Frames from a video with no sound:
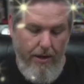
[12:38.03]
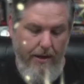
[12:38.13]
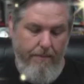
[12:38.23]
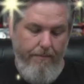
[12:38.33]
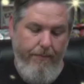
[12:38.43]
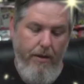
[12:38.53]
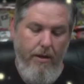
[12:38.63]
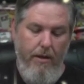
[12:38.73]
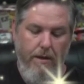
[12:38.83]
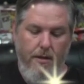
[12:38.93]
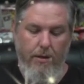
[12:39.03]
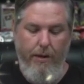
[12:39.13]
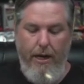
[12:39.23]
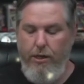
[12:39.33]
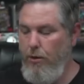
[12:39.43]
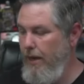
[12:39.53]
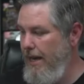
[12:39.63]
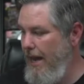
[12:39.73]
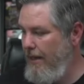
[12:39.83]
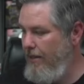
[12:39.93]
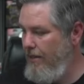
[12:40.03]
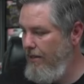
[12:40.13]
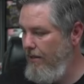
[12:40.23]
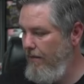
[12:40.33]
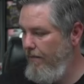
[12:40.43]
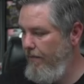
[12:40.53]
hit. So we got 2 EXs